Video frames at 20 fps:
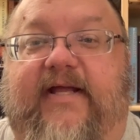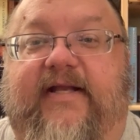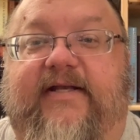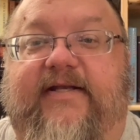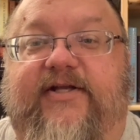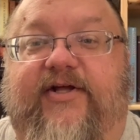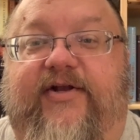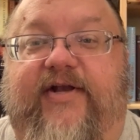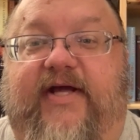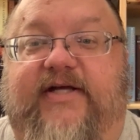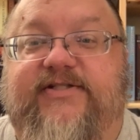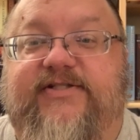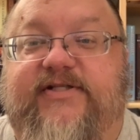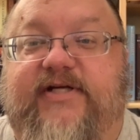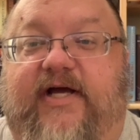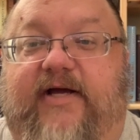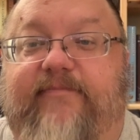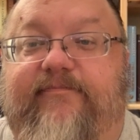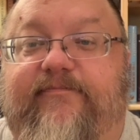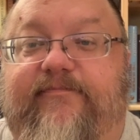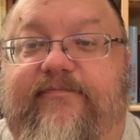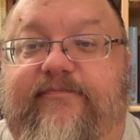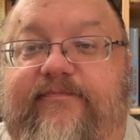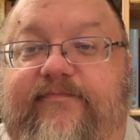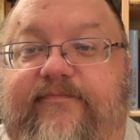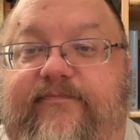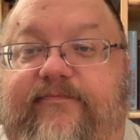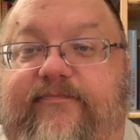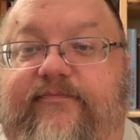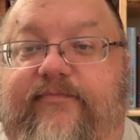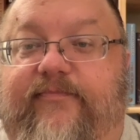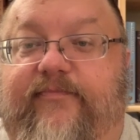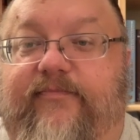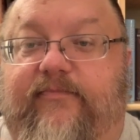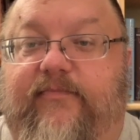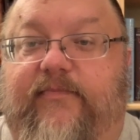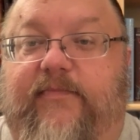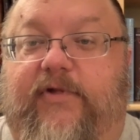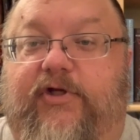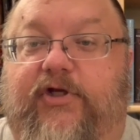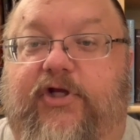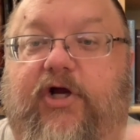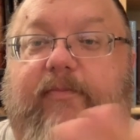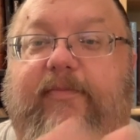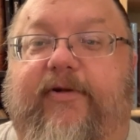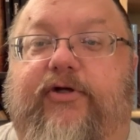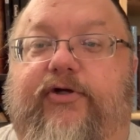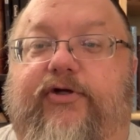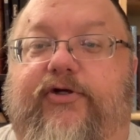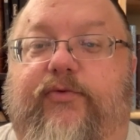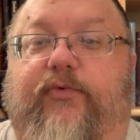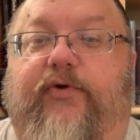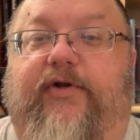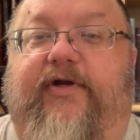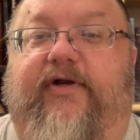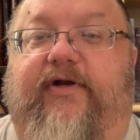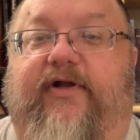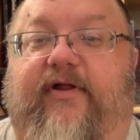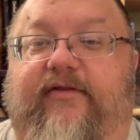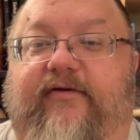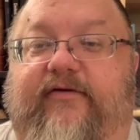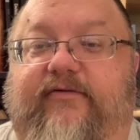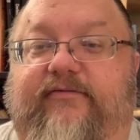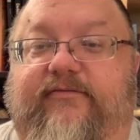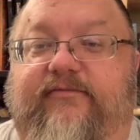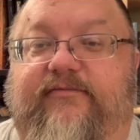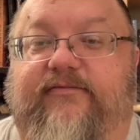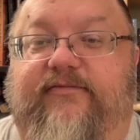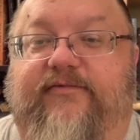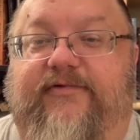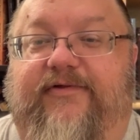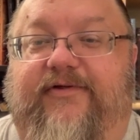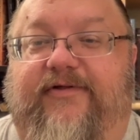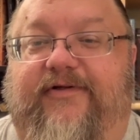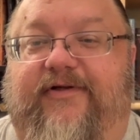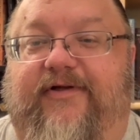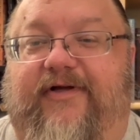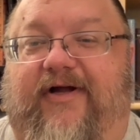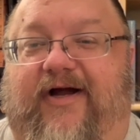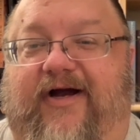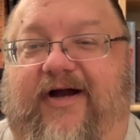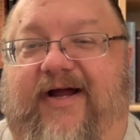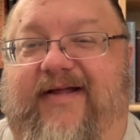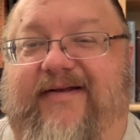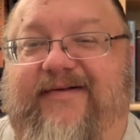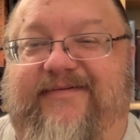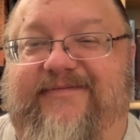Till next time, y'all be good to one another. All right?